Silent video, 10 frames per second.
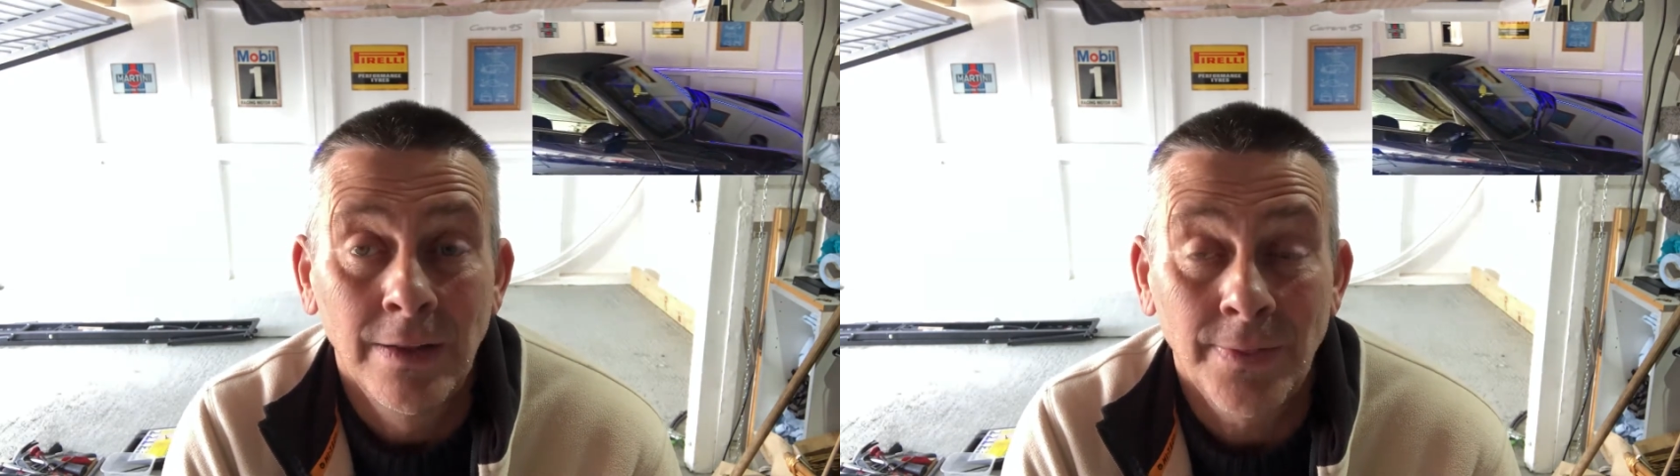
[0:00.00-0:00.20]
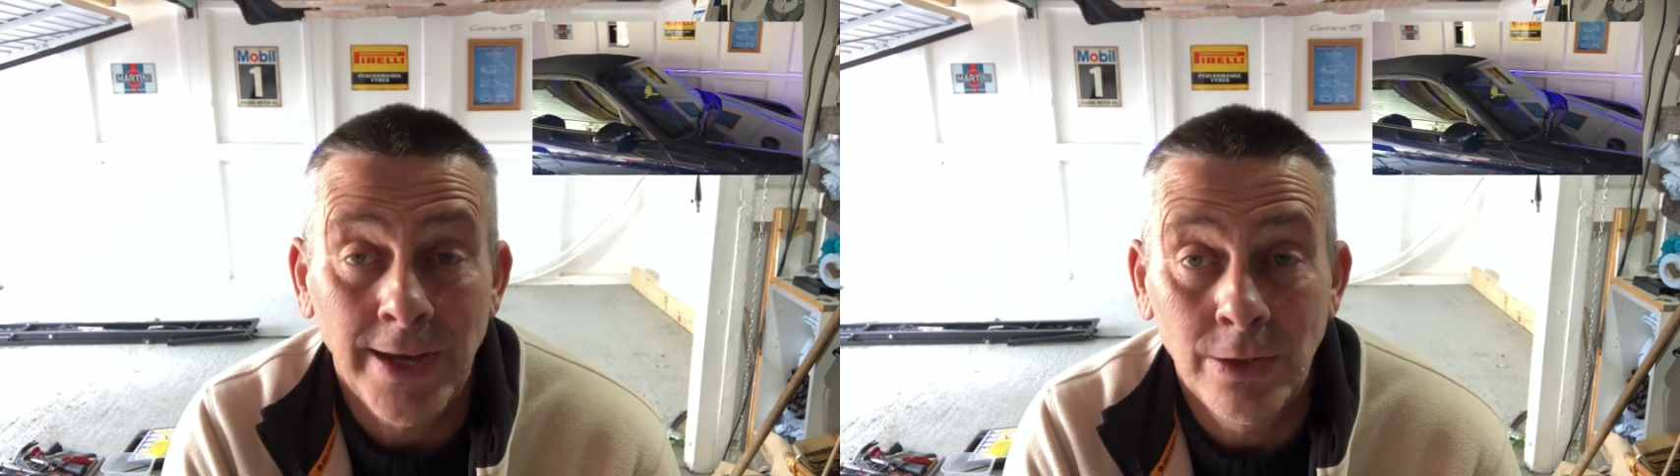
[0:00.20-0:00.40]

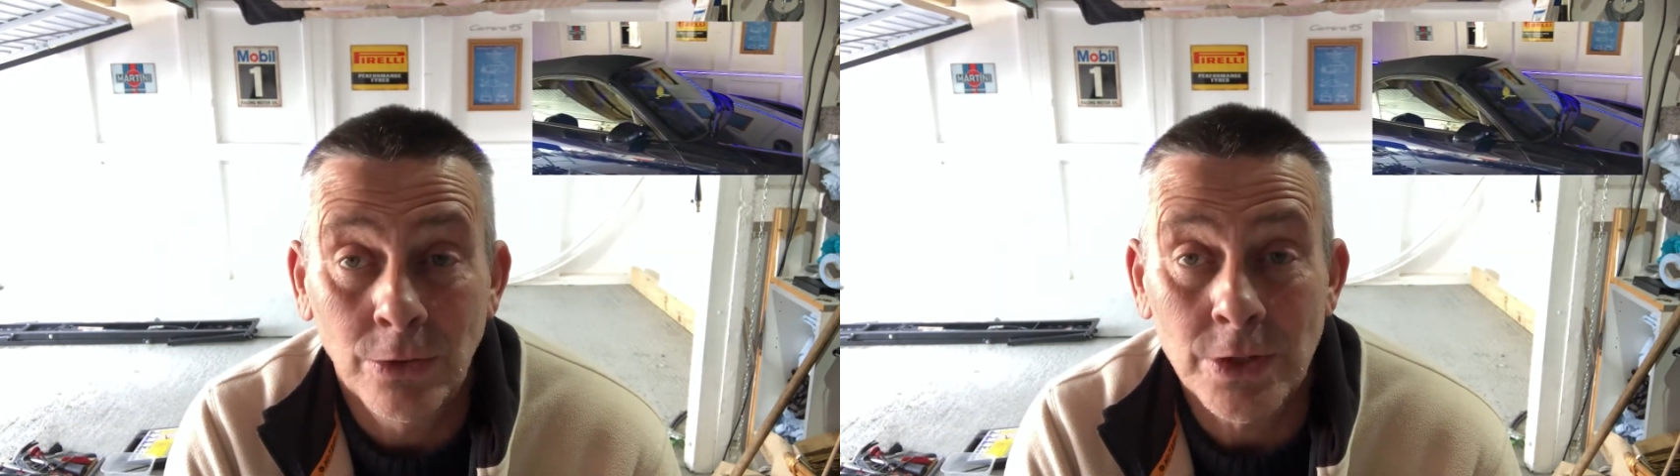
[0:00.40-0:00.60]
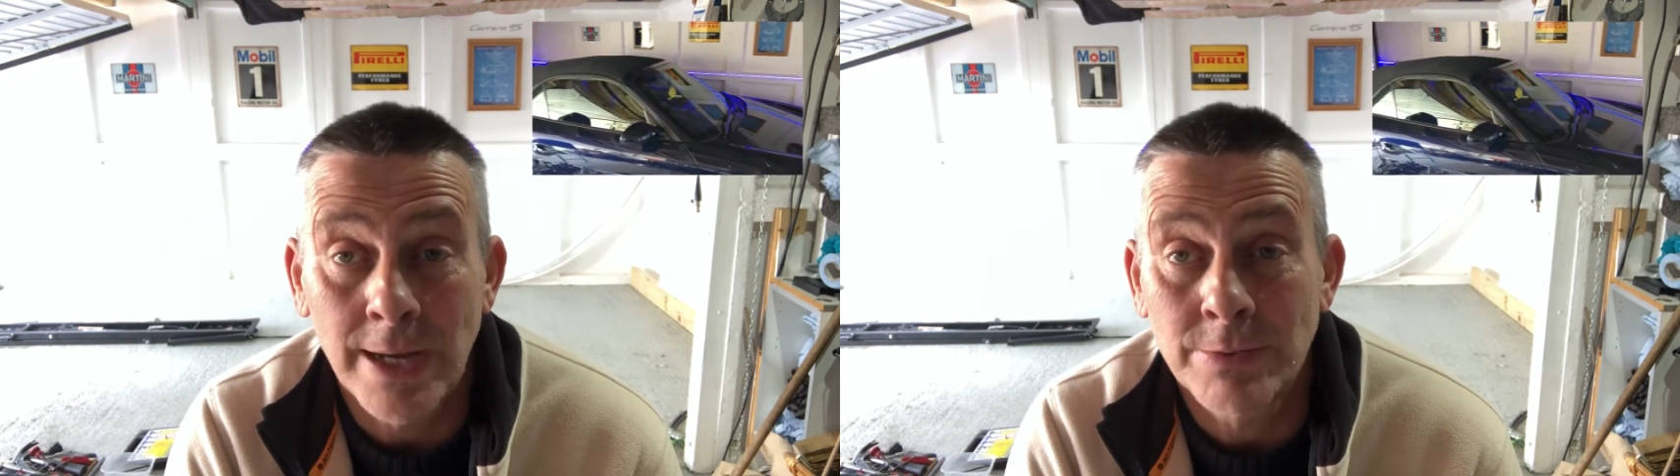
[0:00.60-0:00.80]
they
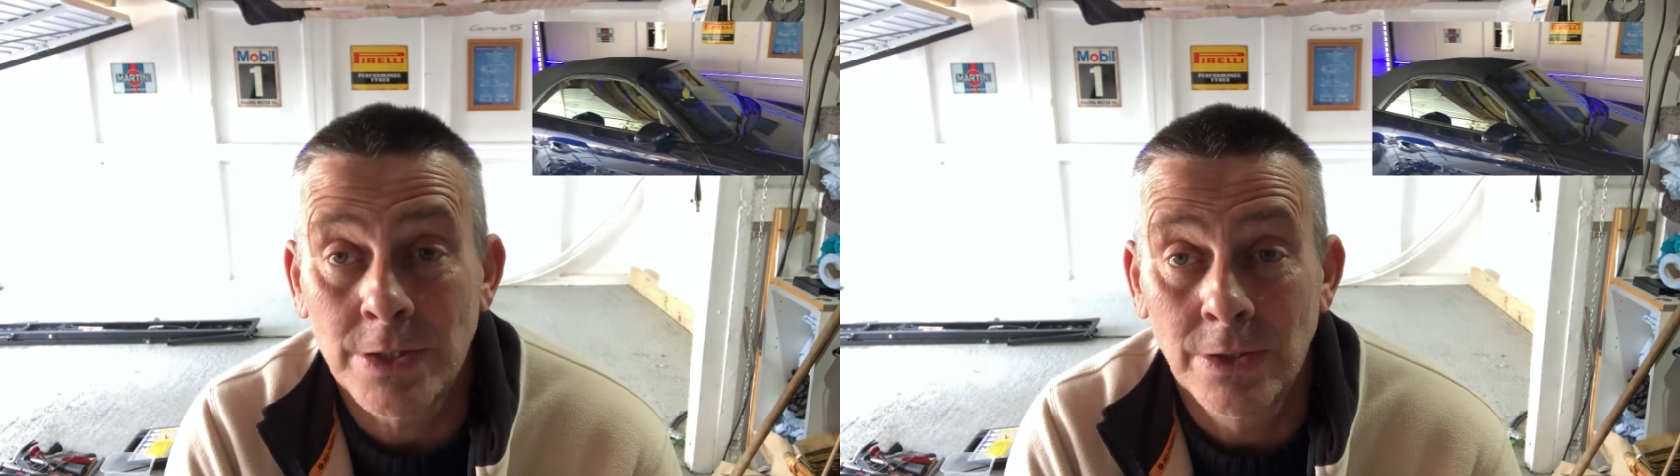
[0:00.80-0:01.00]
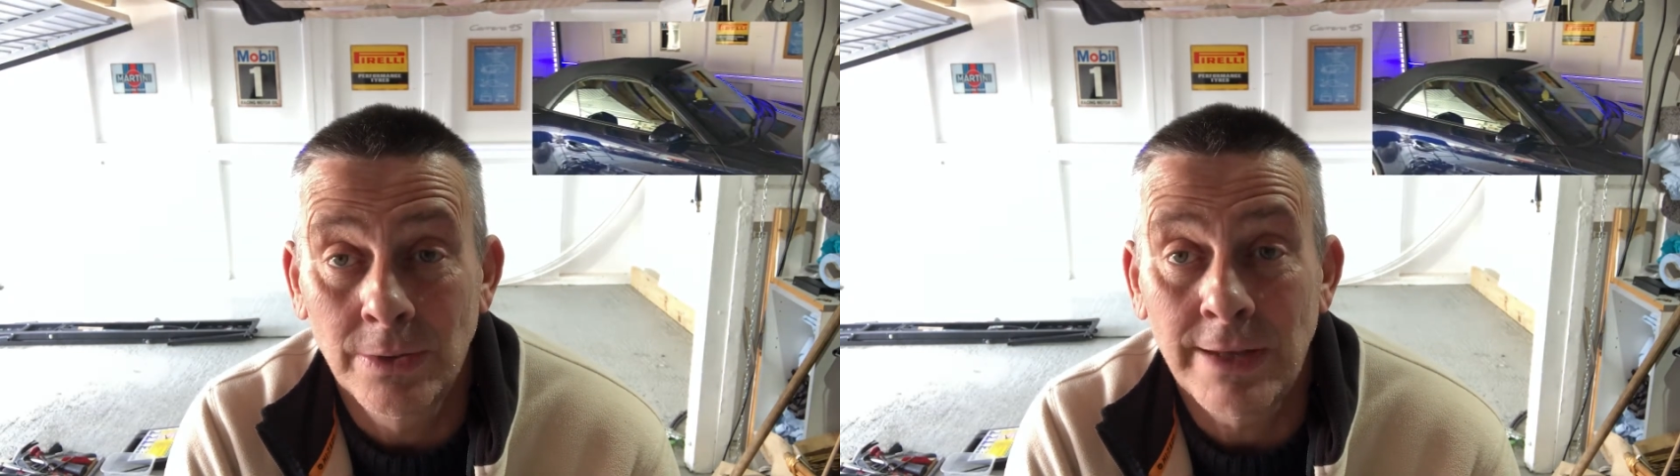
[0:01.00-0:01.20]
looked
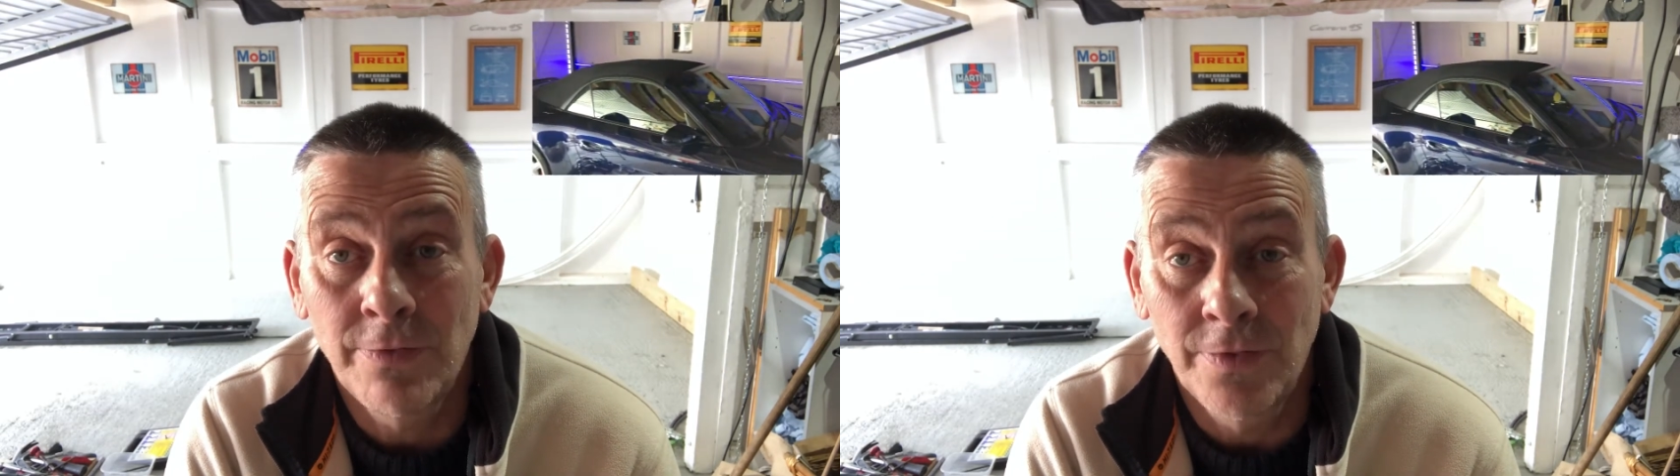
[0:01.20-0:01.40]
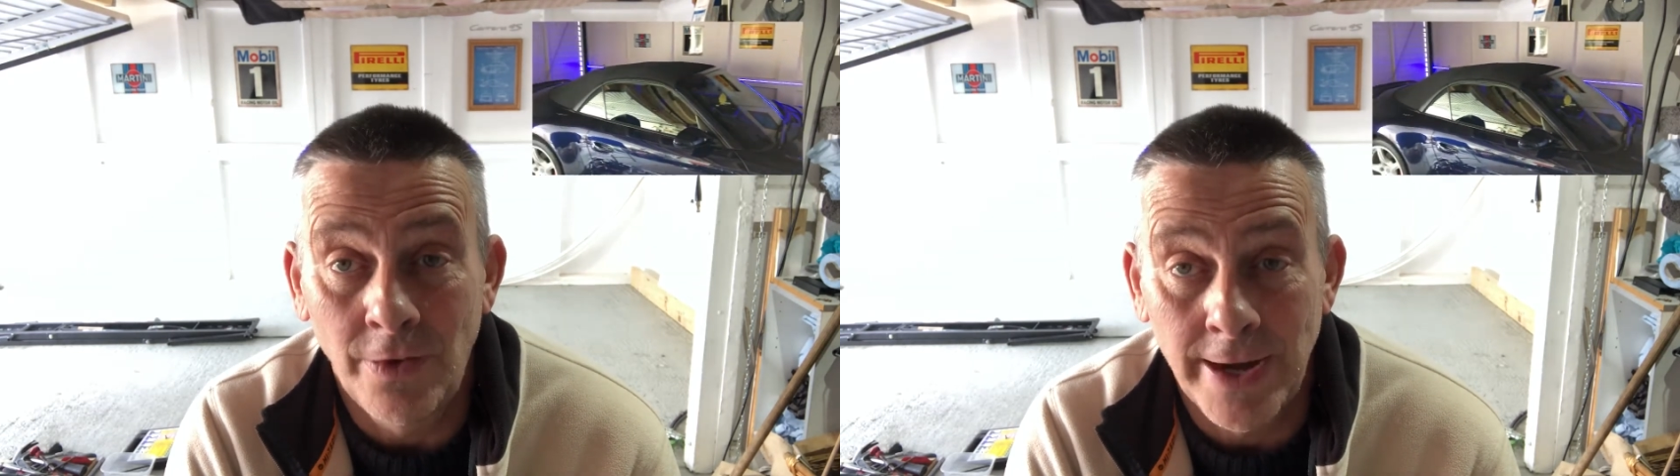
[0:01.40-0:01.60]
absolutely
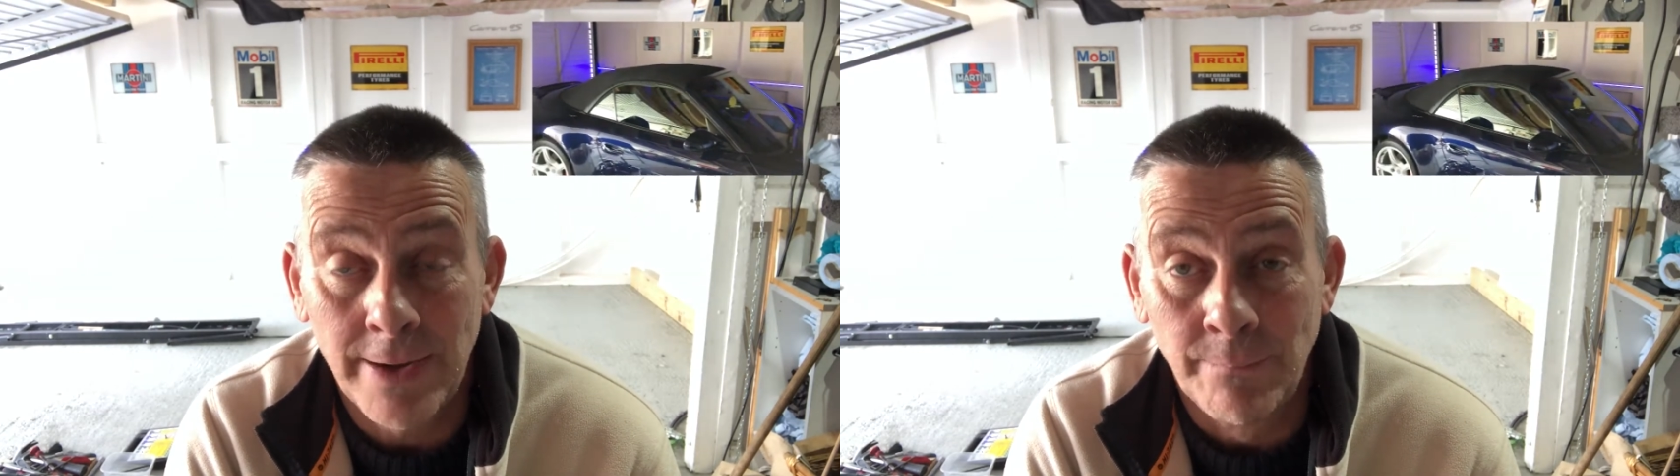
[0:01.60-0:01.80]
fine.